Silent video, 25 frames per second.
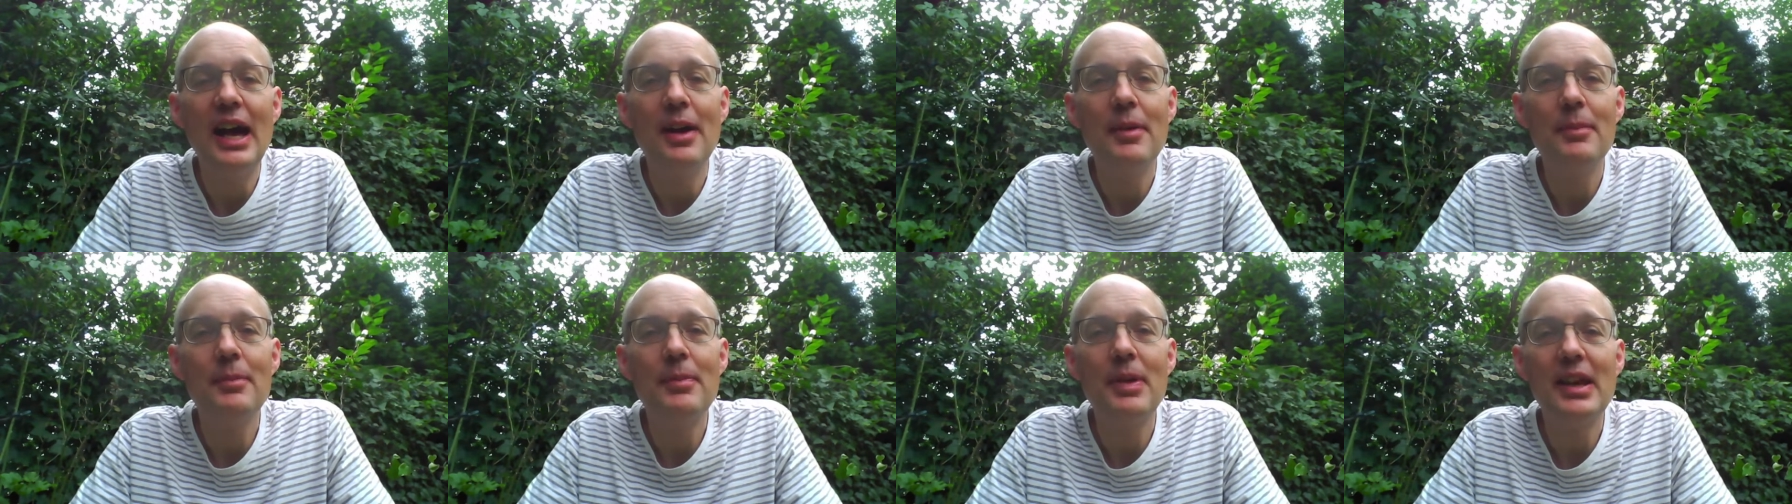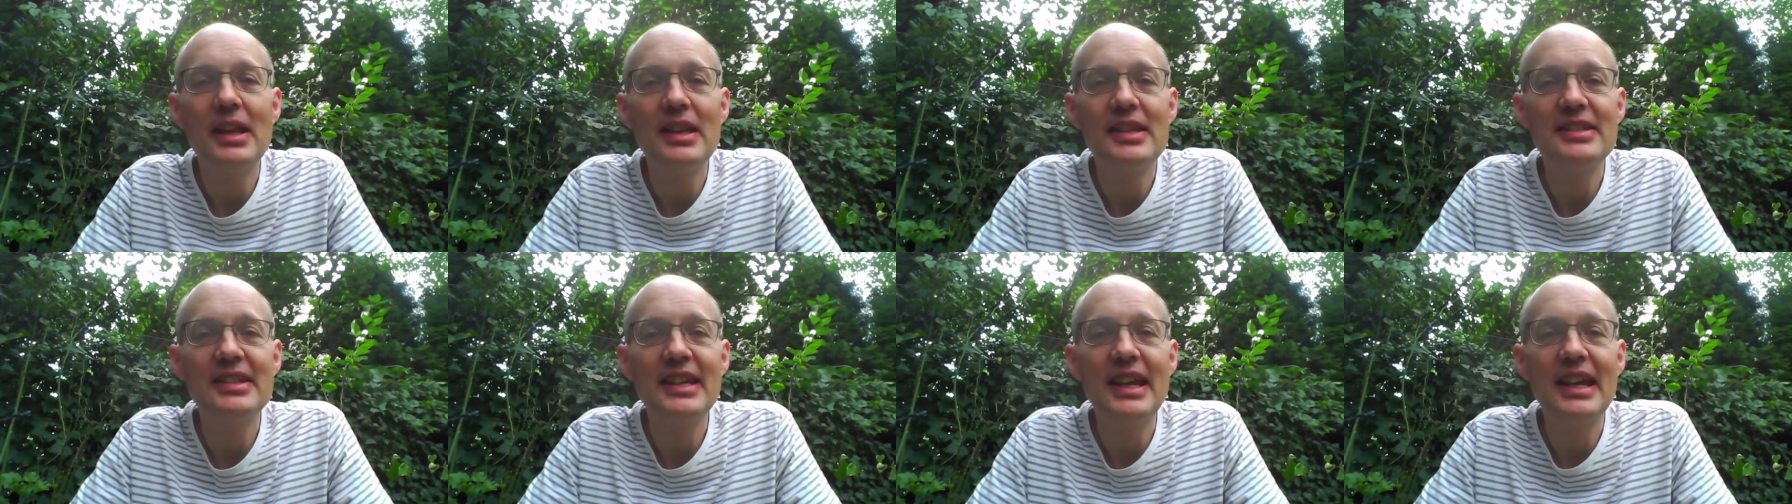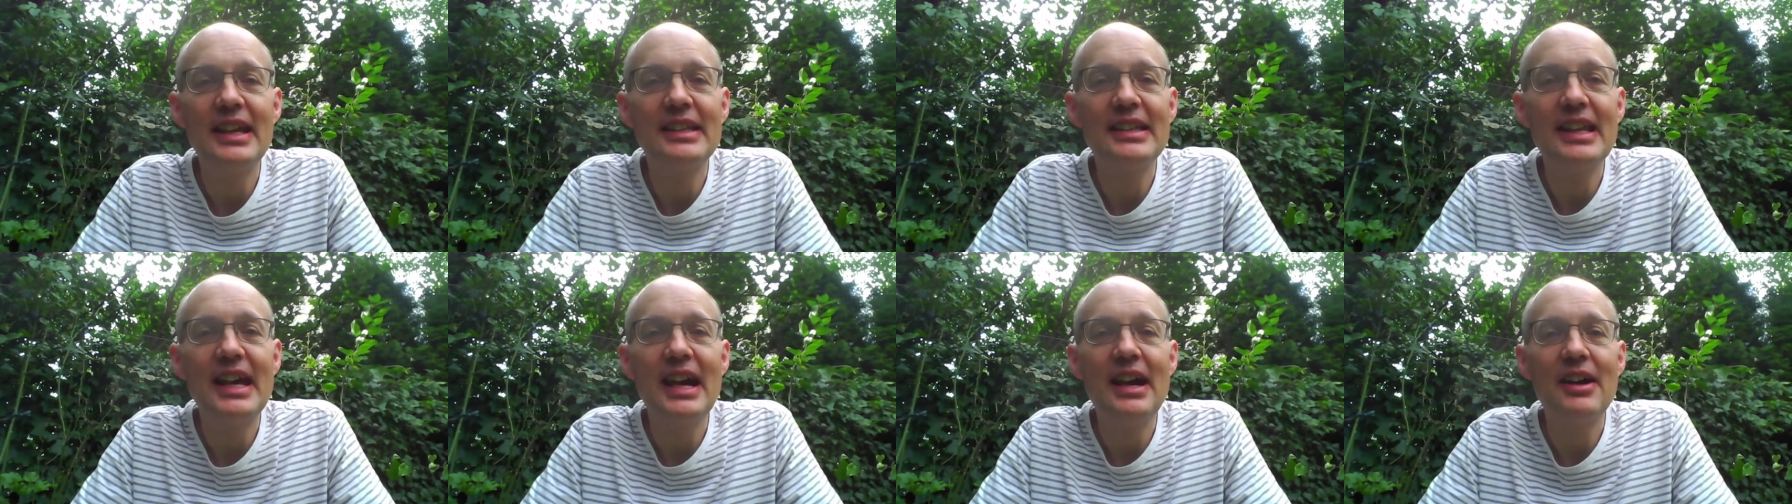by the second
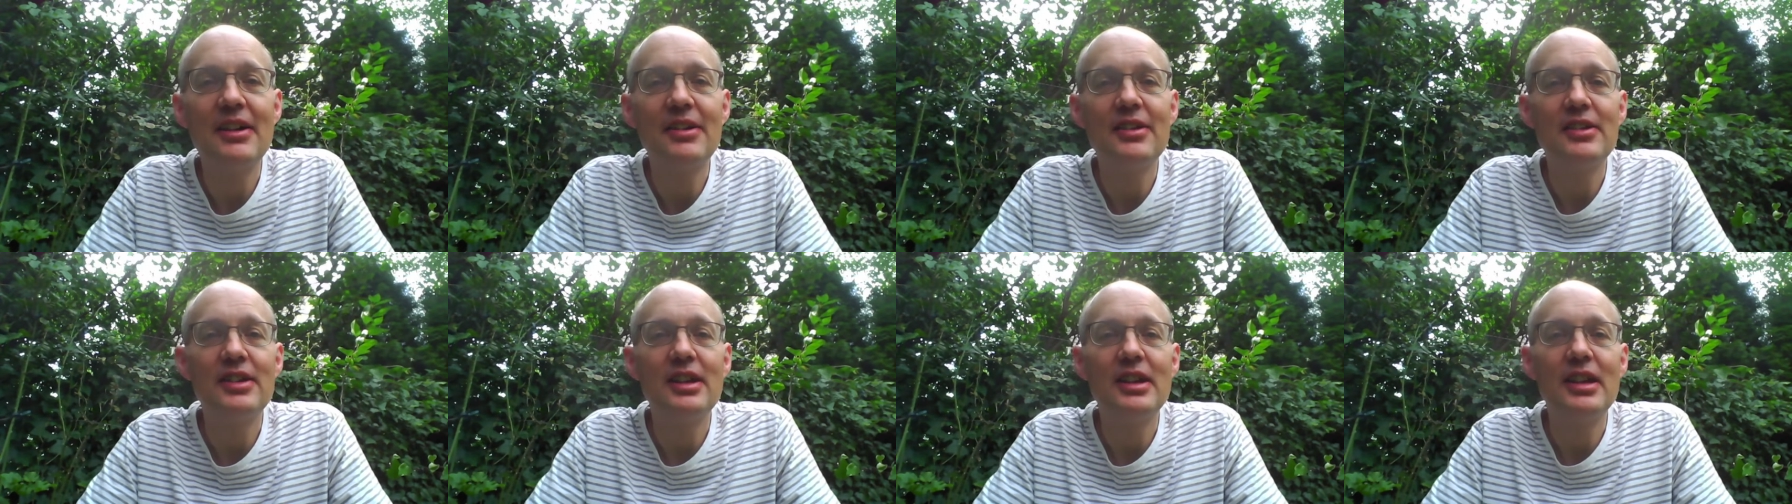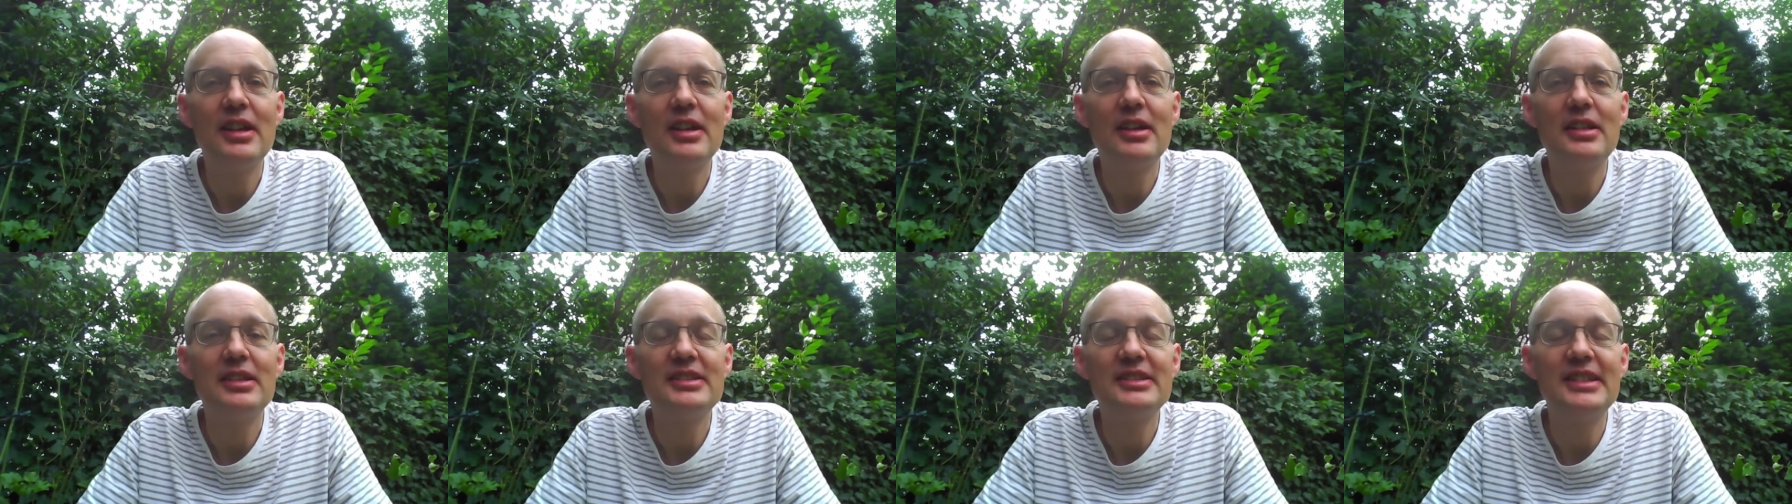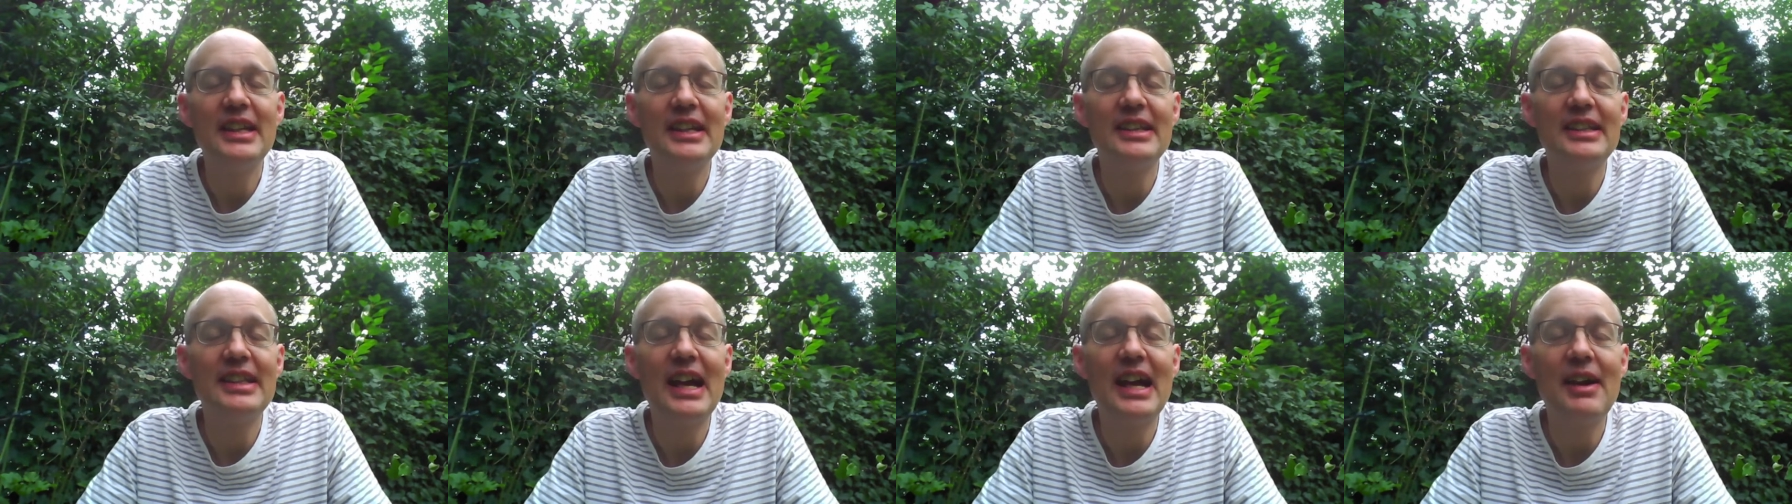half,
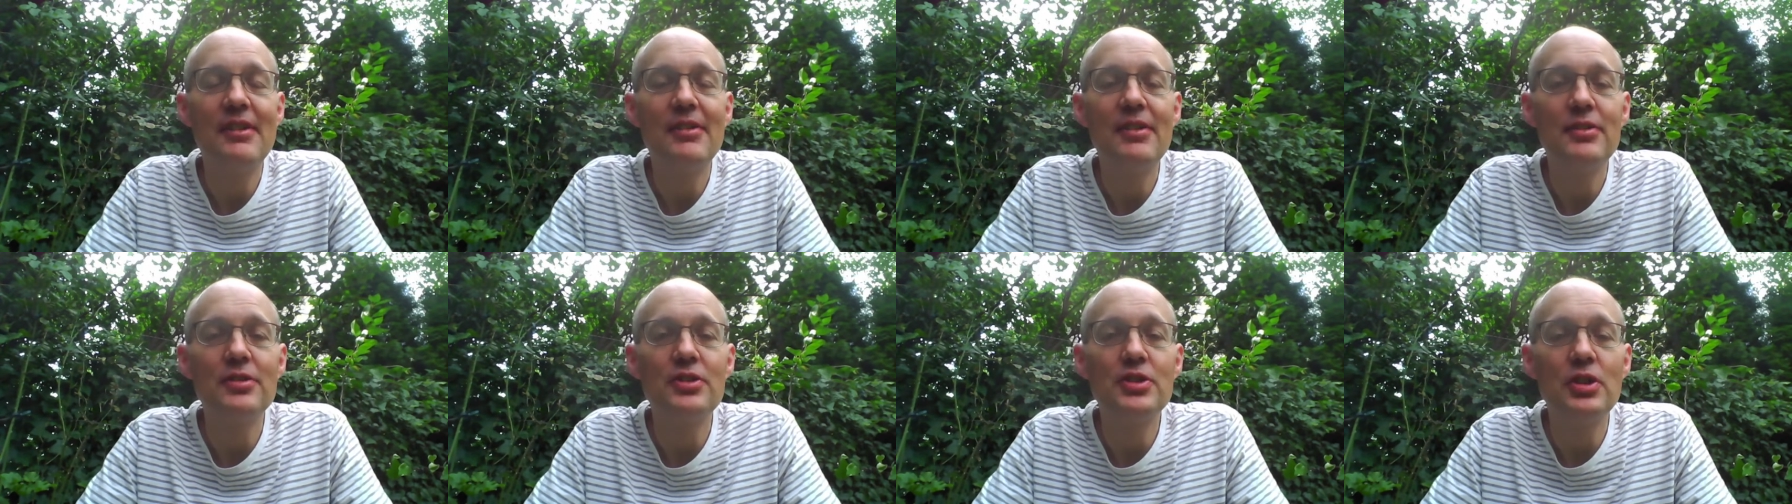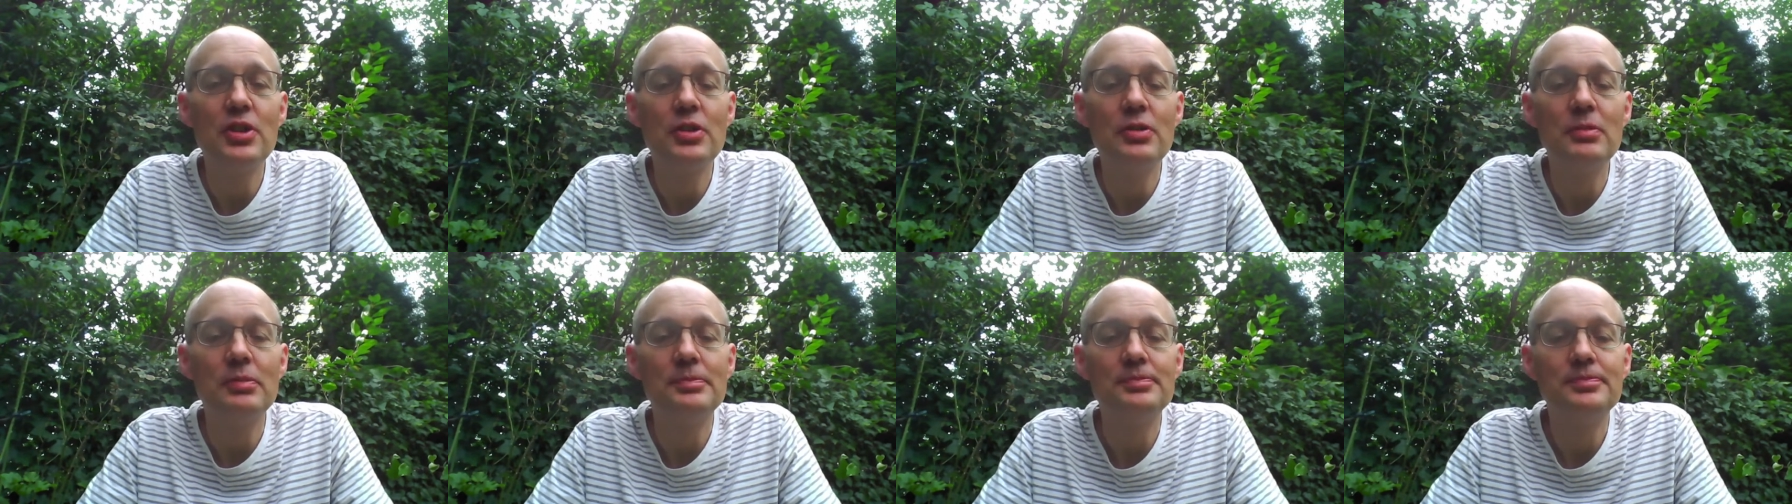second half of June.